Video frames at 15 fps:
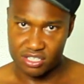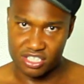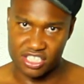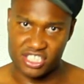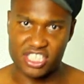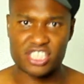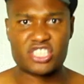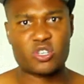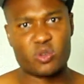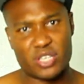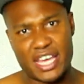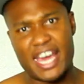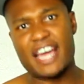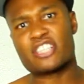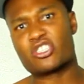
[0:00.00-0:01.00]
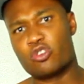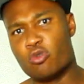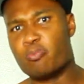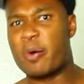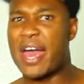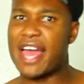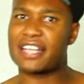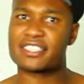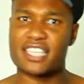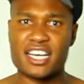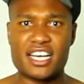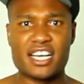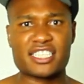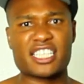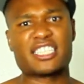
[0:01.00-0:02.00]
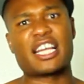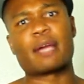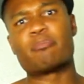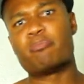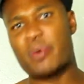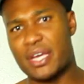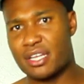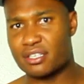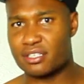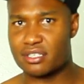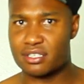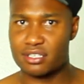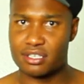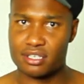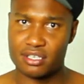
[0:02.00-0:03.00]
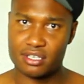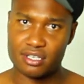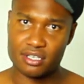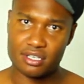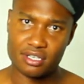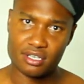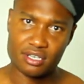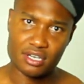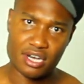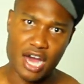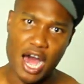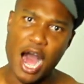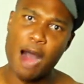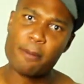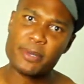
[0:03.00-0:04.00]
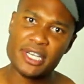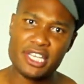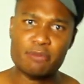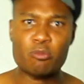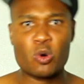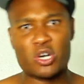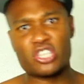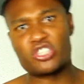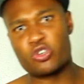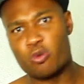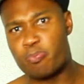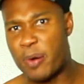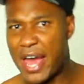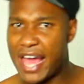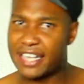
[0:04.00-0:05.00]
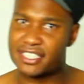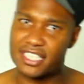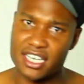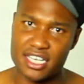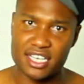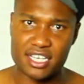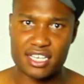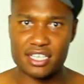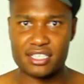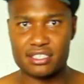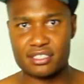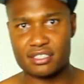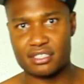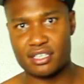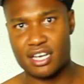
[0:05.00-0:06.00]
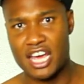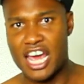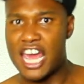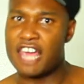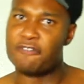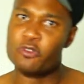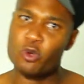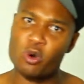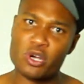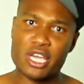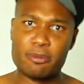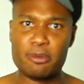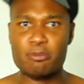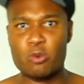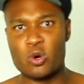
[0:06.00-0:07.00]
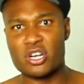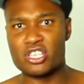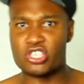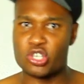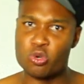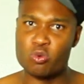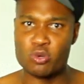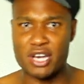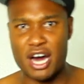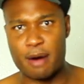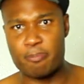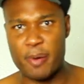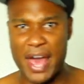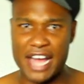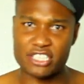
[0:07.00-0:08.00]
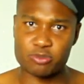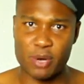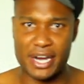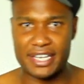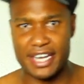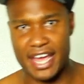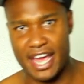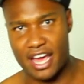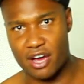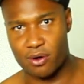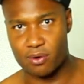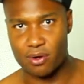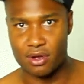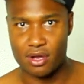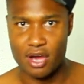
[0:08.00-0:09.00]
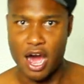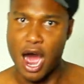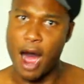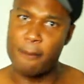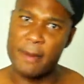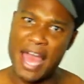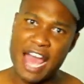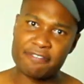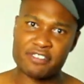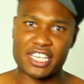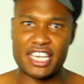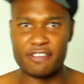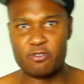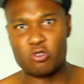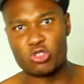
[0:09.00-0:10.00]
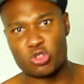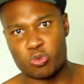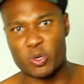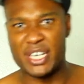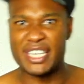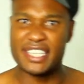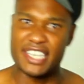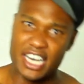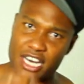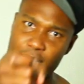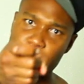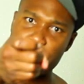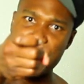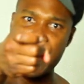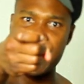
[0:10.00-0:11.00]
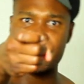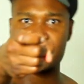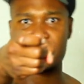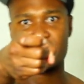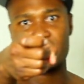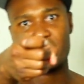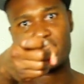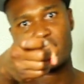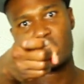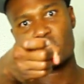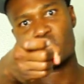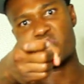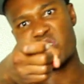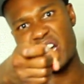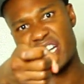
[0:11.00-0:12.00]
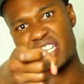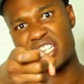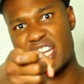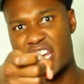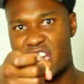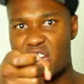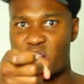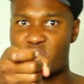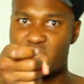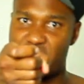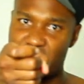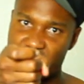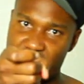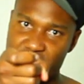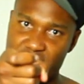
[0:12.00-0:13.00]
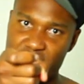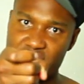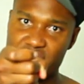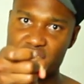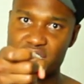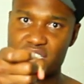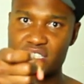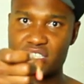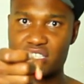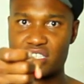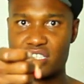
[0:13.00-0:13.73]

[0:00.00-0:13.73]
She said she only had two packs, cuz. I'm like, bitch, I'm gonna need more than two packs, cuz. If you don't give me more than two gum packs right now, I'm gonna have to give you three gum packs right now, cuz.